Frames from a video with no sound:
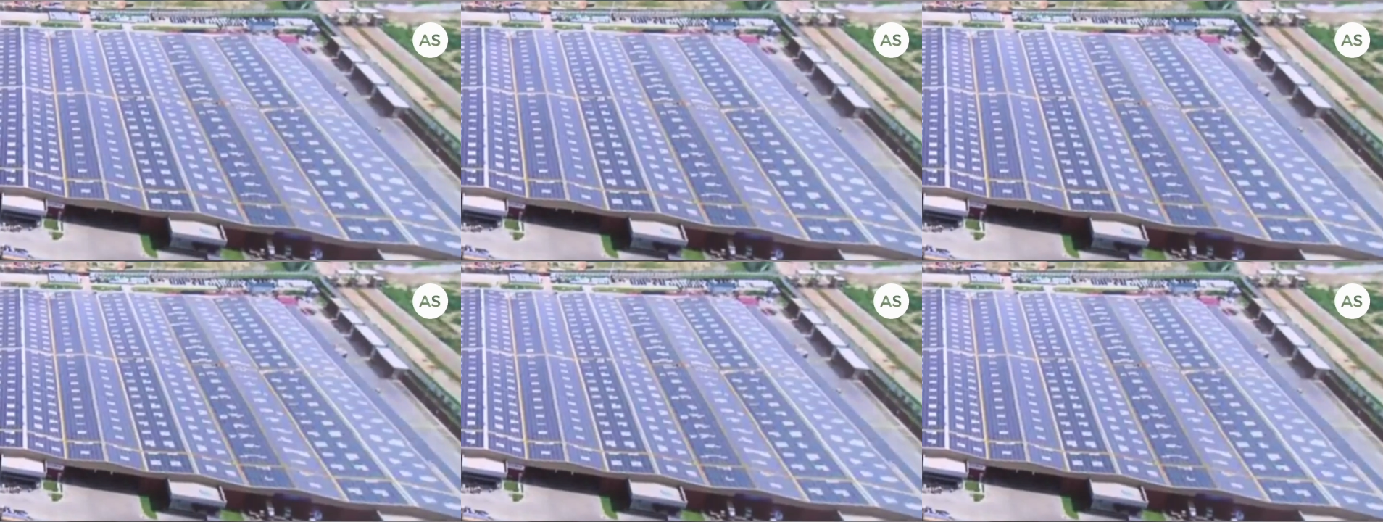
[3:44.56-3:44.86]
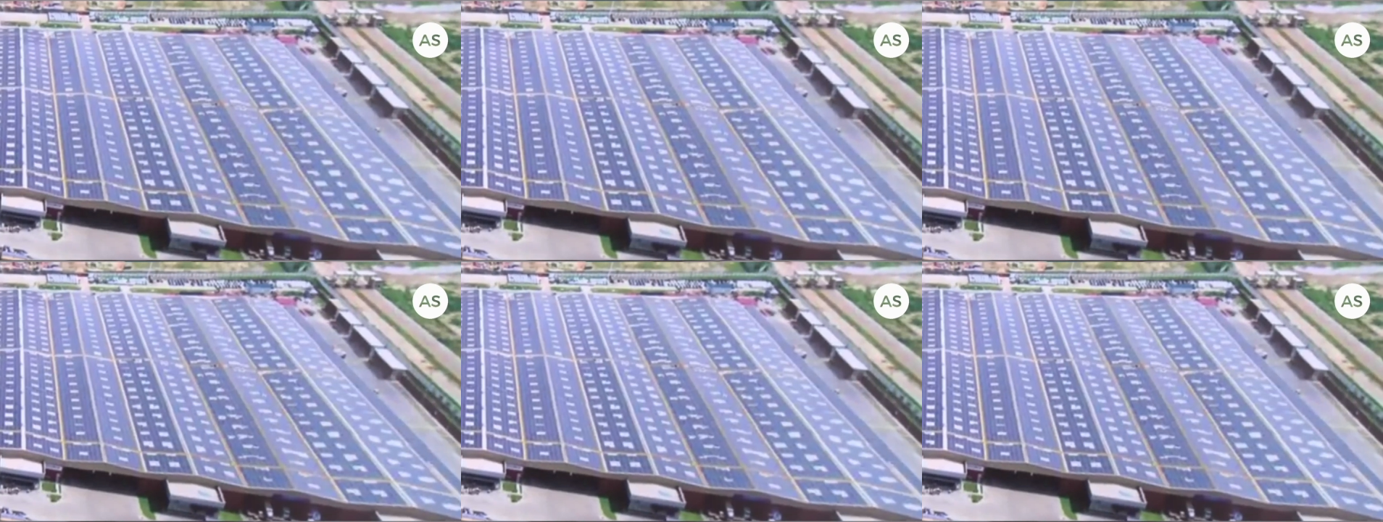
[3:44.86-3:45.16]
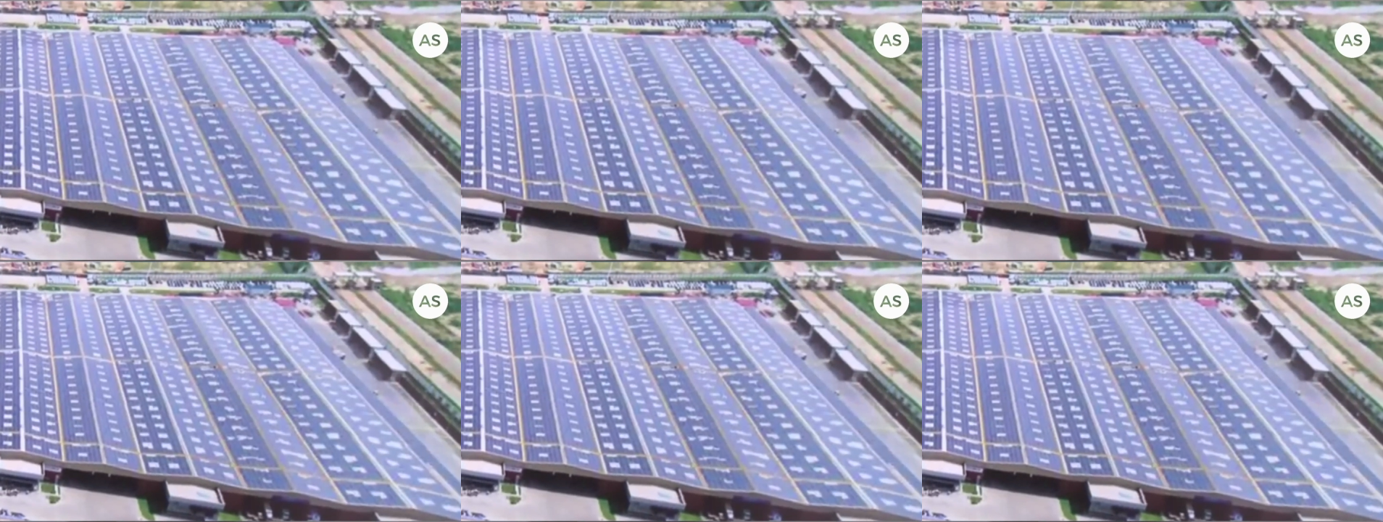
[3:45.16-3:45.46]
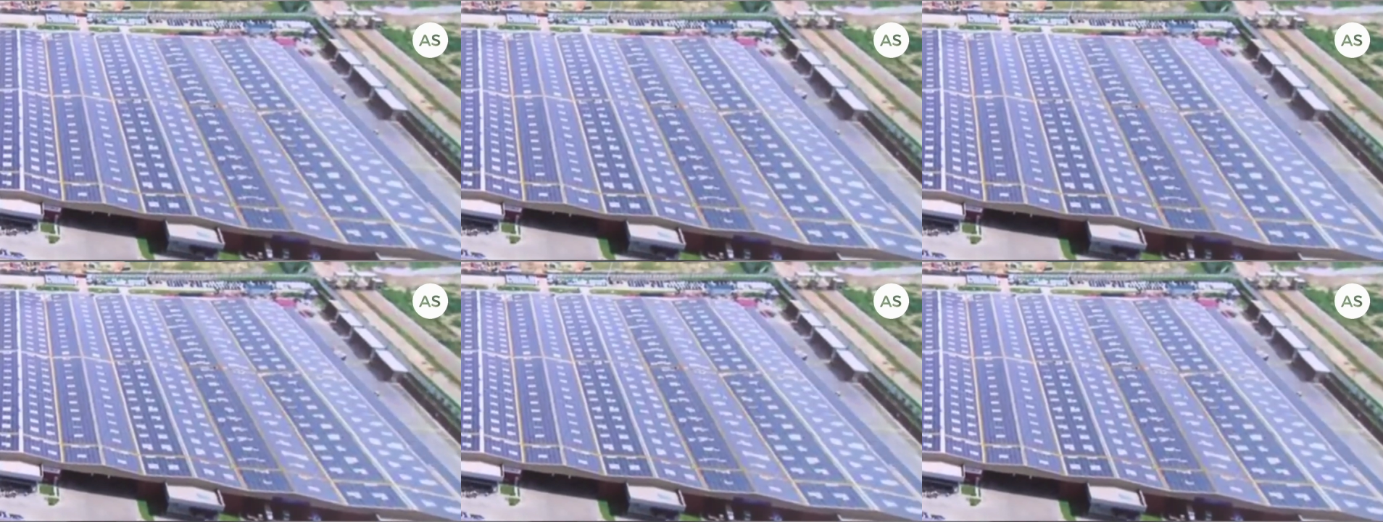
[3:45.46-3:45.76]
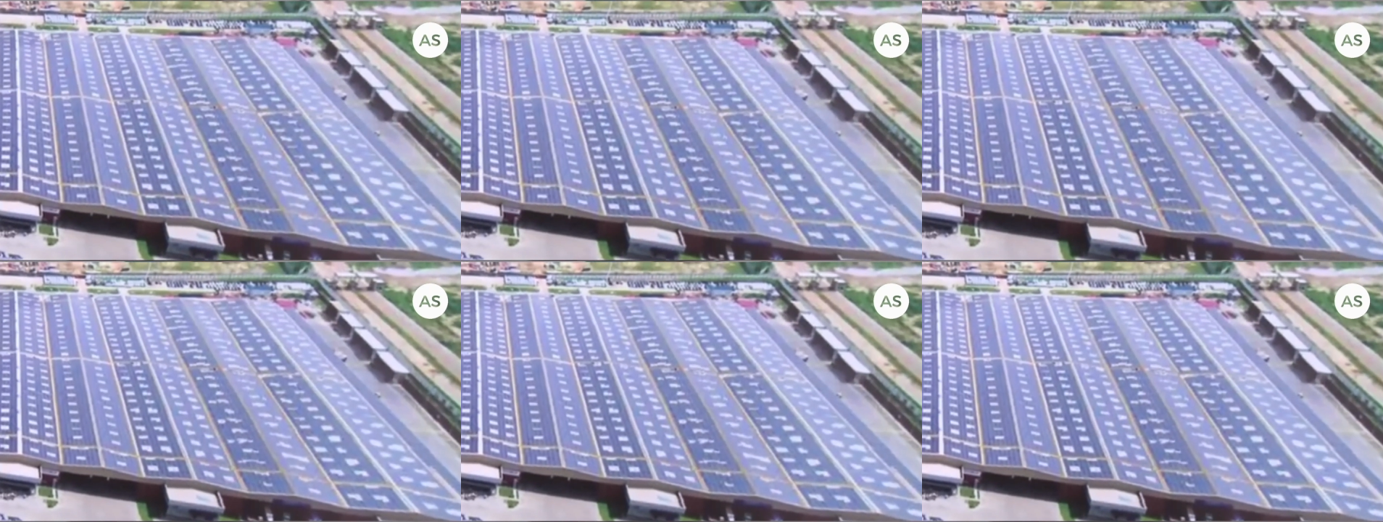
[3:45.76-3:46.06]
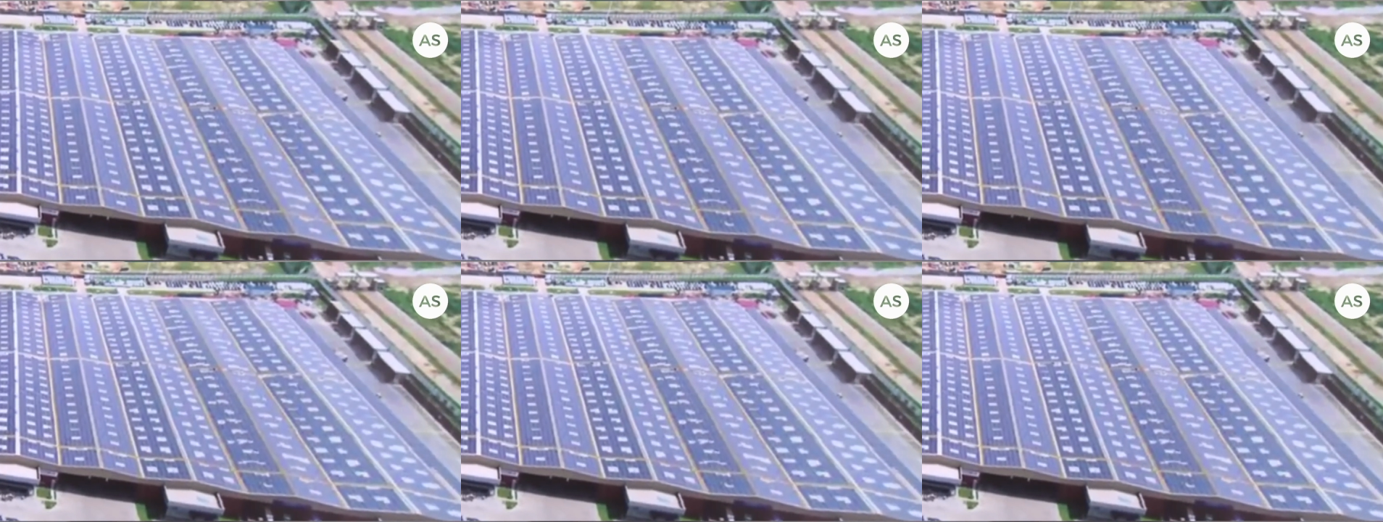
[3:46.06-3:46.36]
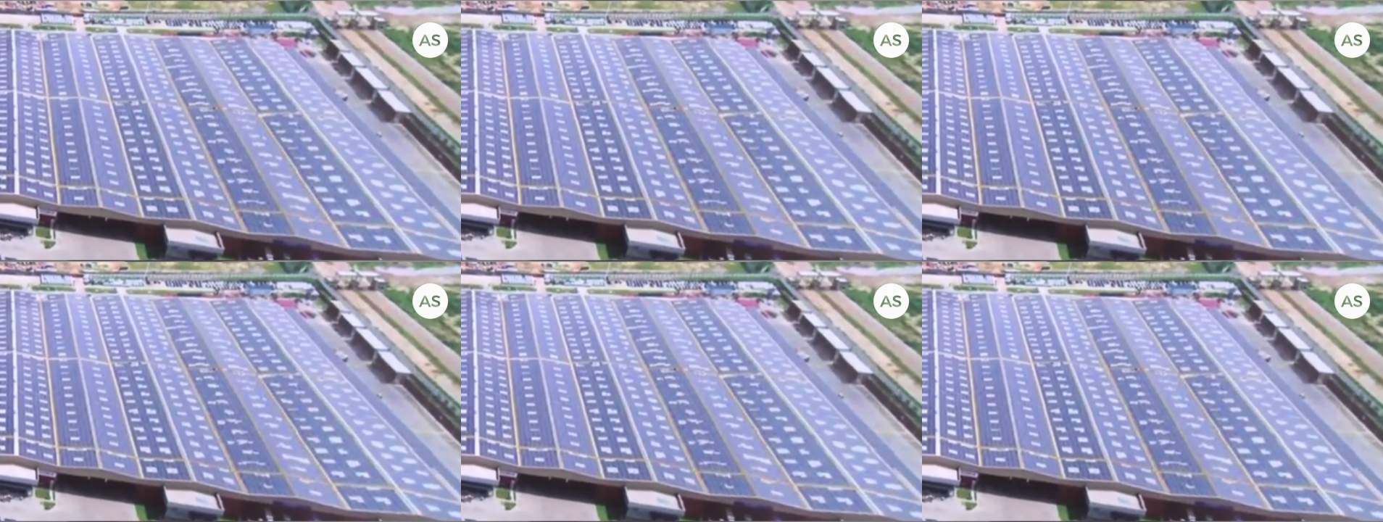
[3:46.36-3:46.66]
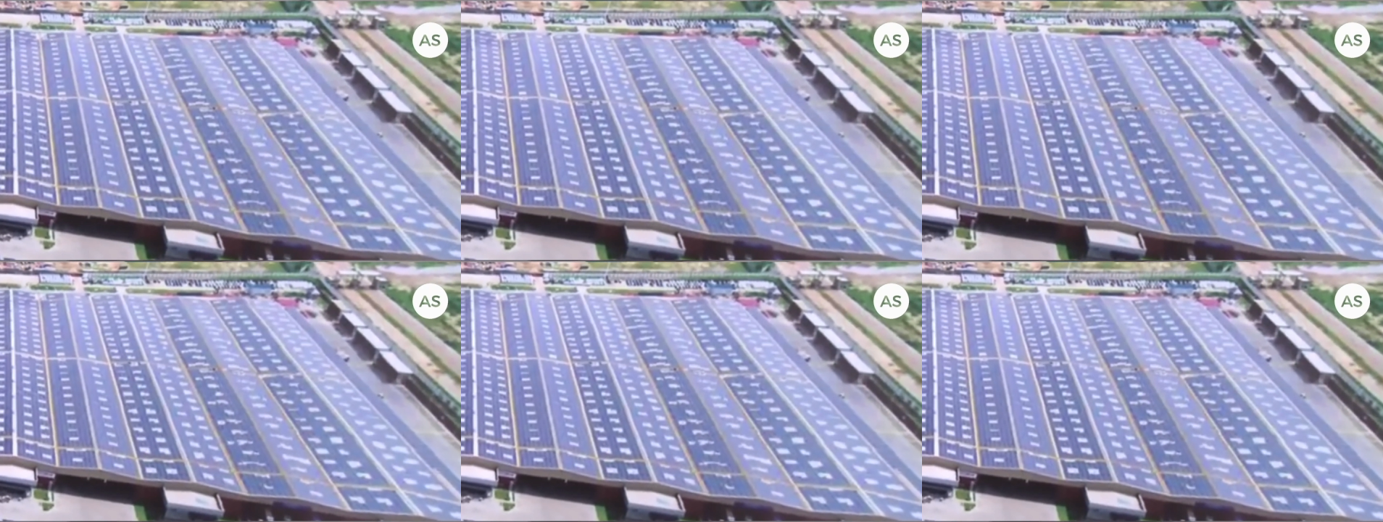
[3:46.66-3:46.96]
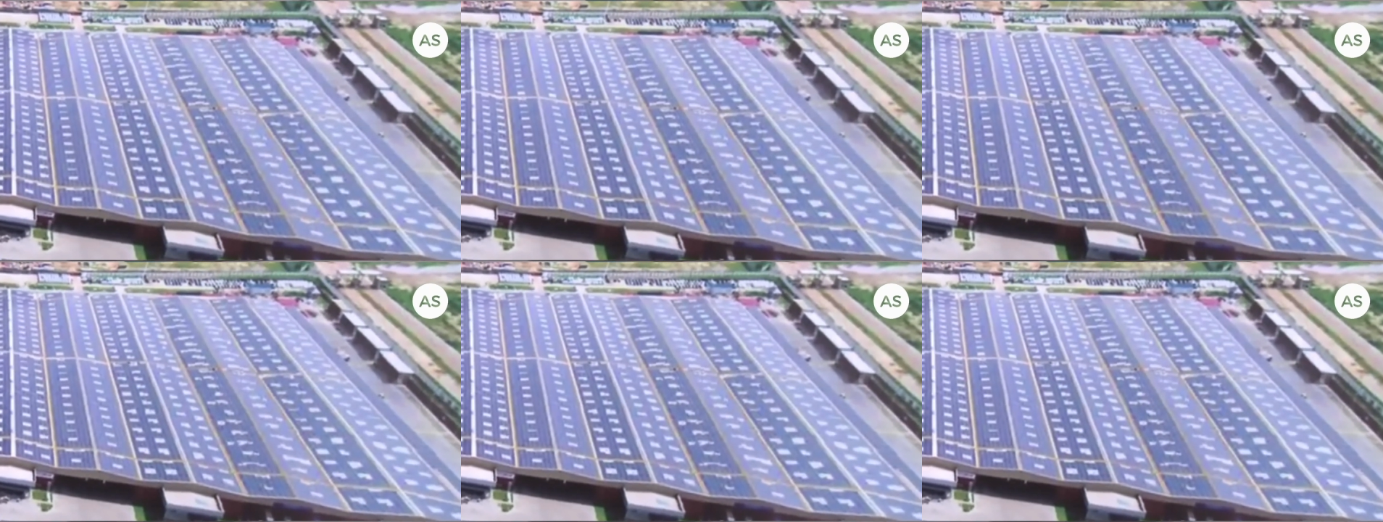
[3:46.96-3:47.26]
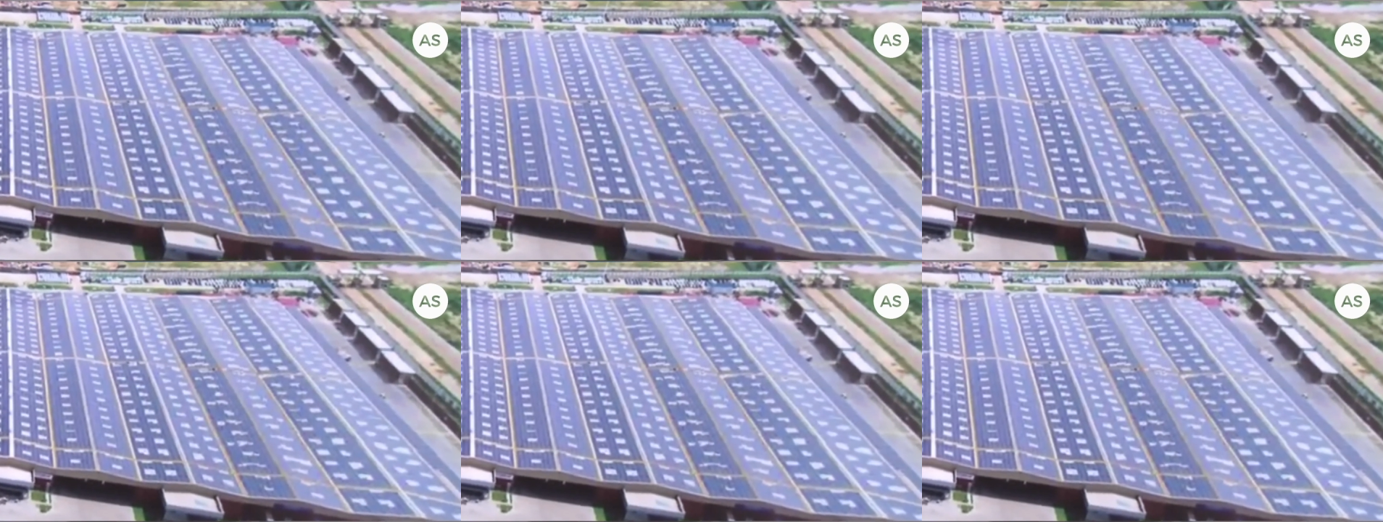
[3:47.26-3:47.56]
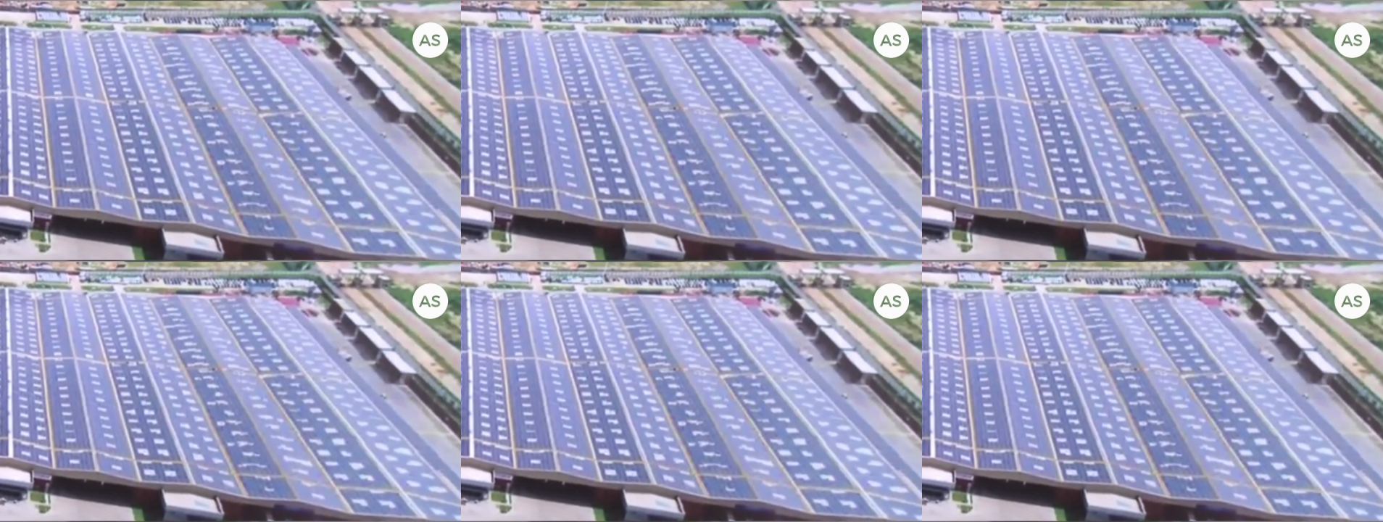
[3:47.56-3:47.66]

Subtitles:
[unreadable: no face in view]